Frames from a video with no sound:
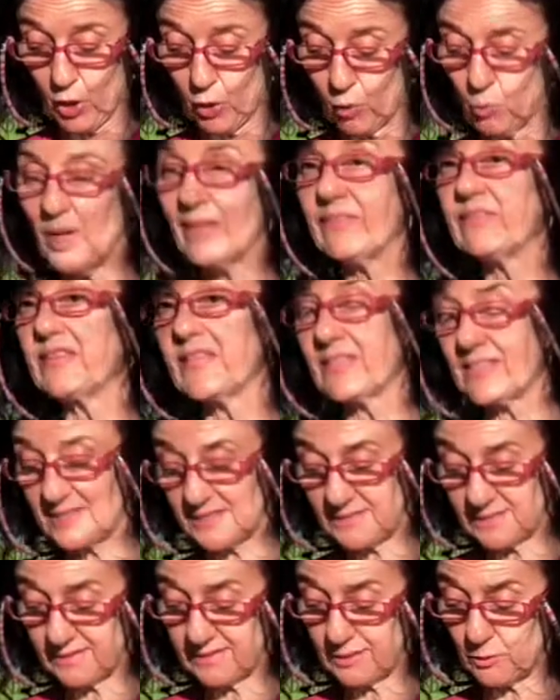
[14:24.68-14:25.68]
When this
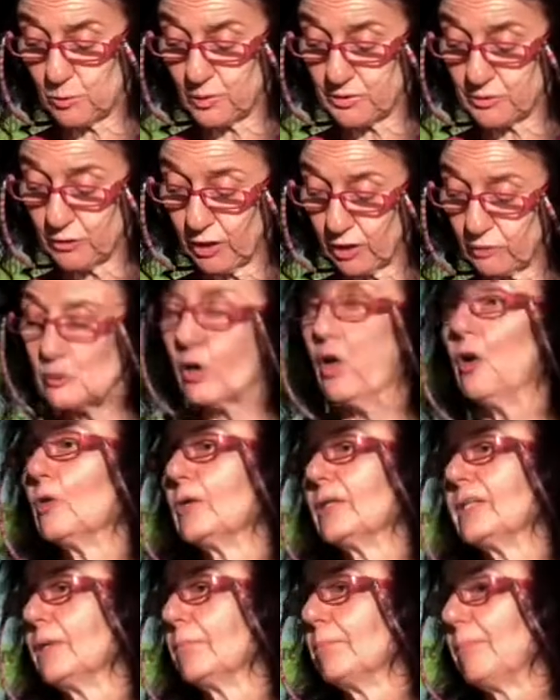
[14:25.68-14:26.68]
city was not
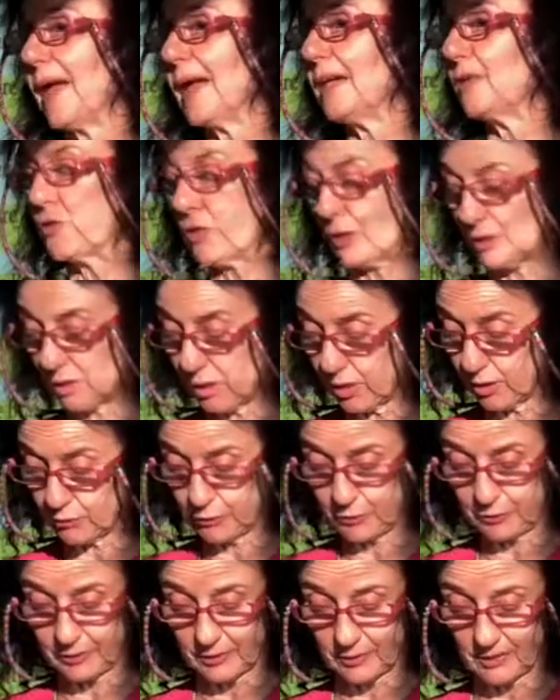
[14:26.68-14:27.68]
only a major
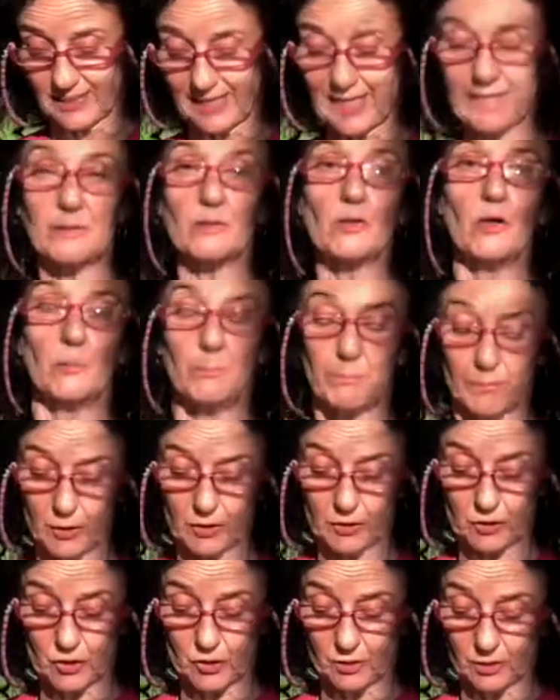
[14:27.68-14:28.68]
cultural and
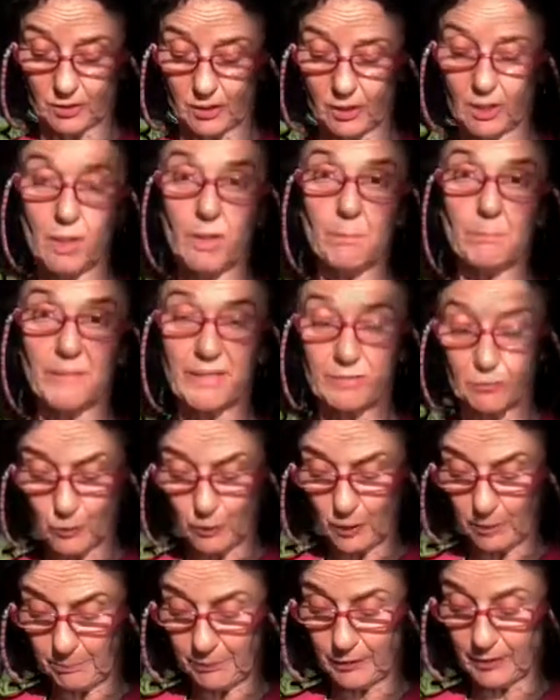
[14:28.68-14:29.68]
commercial
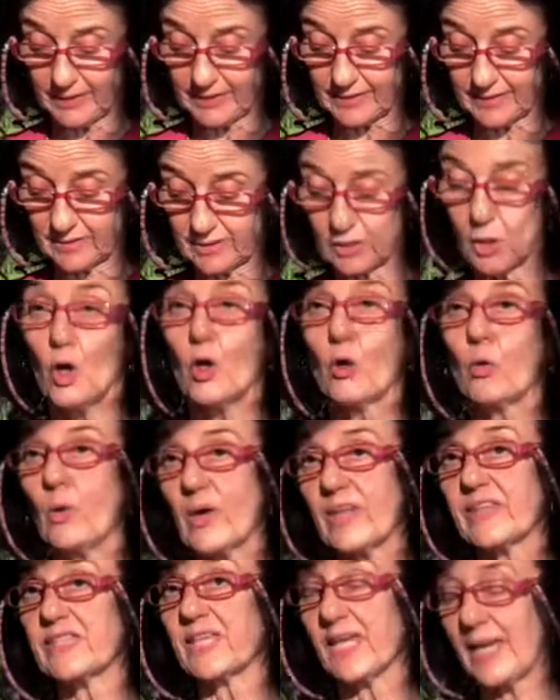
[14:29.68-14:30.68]
metropolis
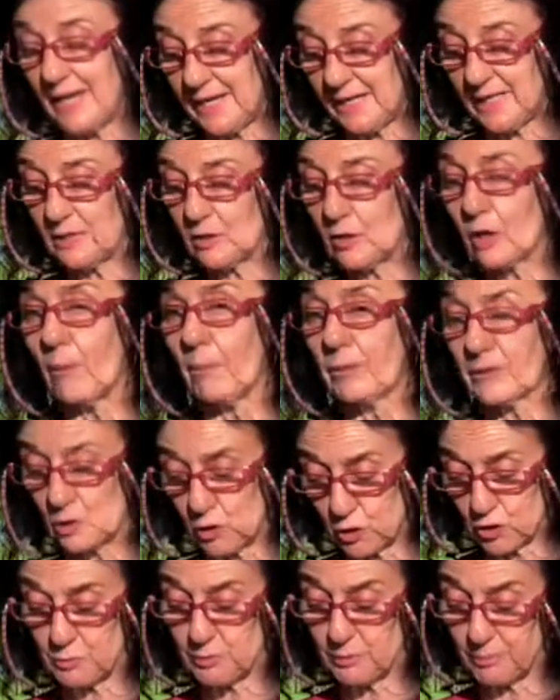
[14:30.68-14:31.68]
with a
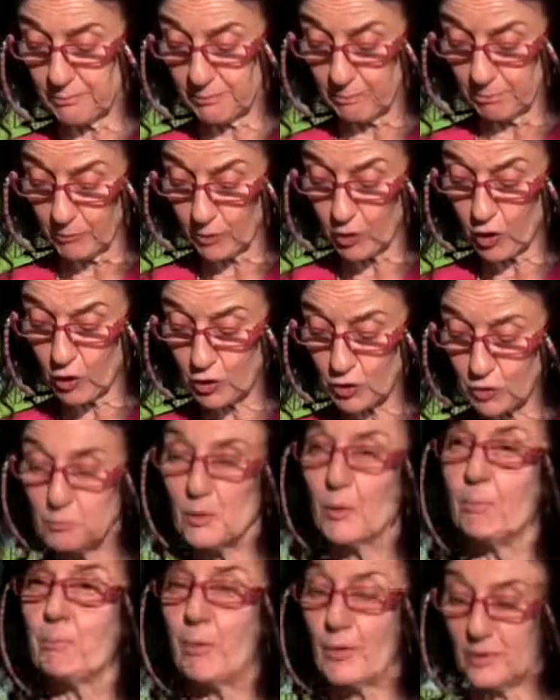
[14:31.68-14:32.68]

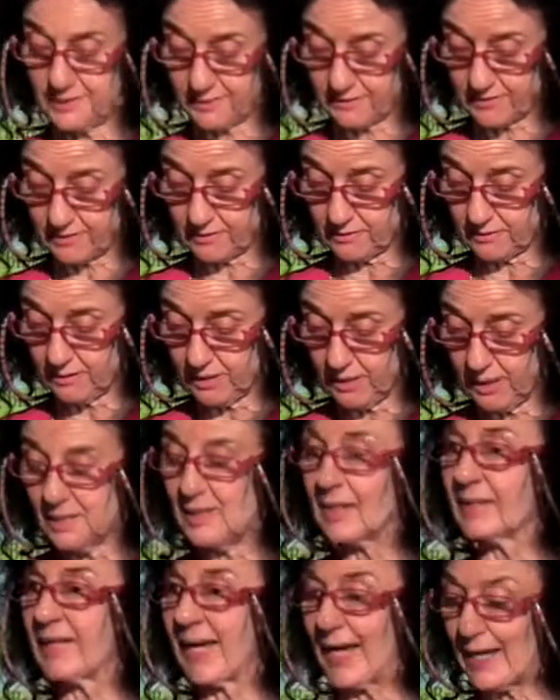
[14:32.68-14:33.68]
cosmopolitan
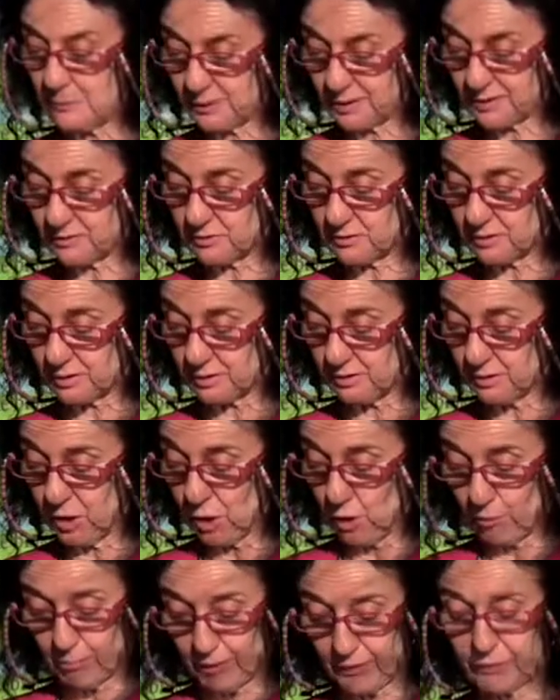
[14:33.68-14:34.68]
character,
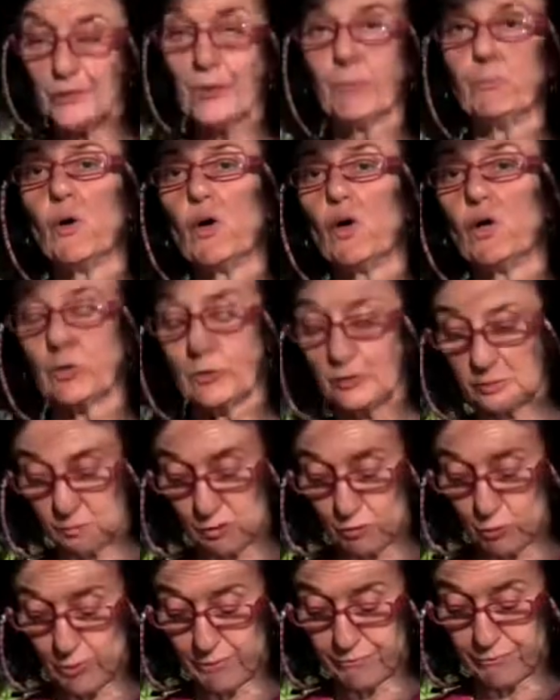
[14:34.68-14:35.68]
but the most
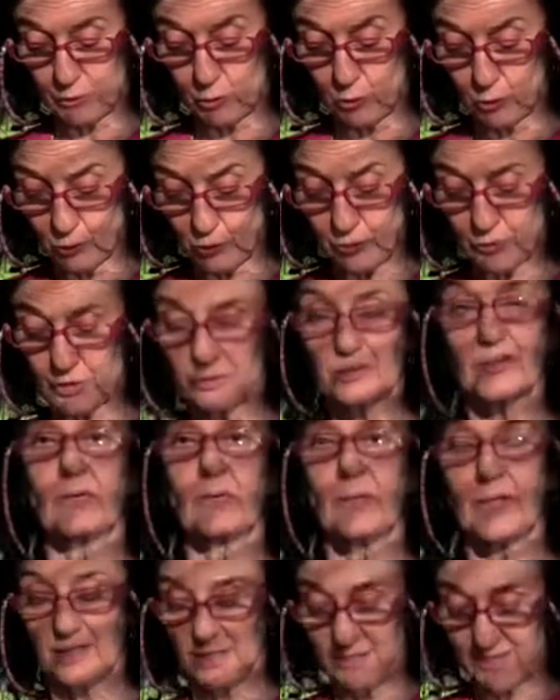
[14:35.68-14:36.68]

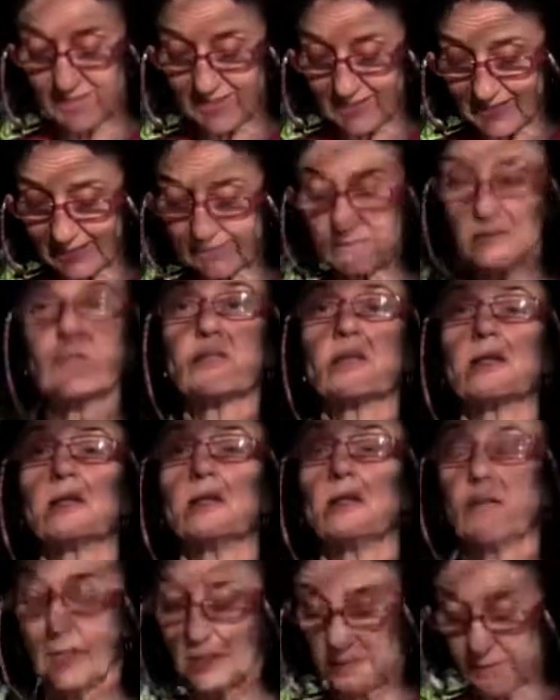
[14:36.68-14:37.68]
revolutionary center
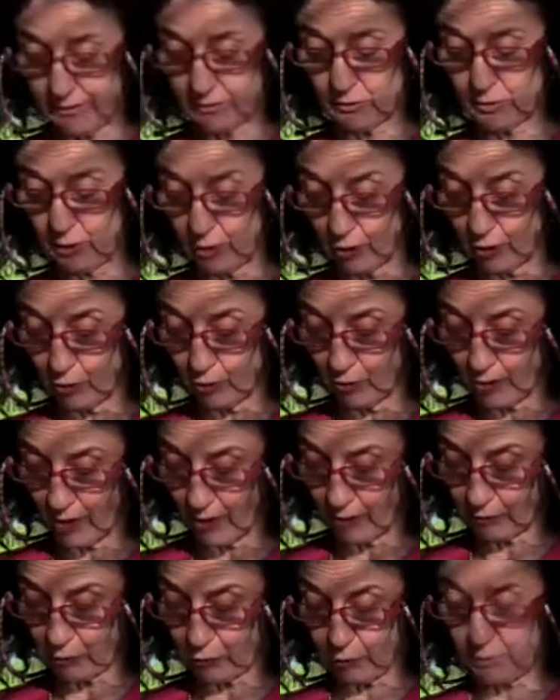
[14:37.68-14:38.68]
in the Low
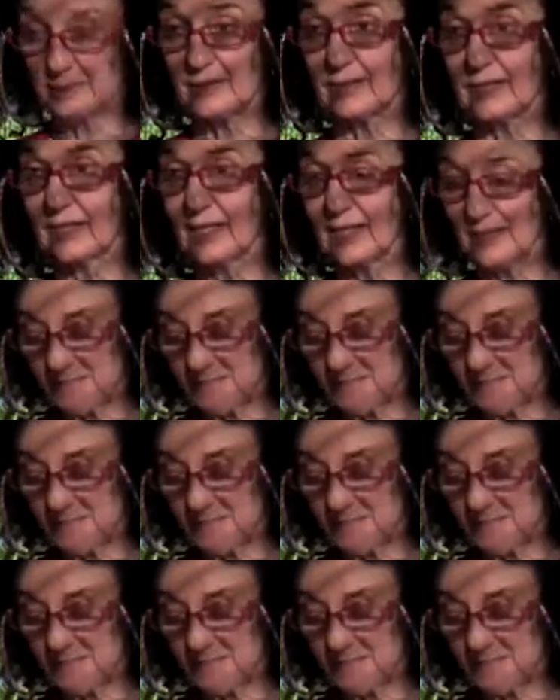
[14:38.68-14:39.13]
Countries.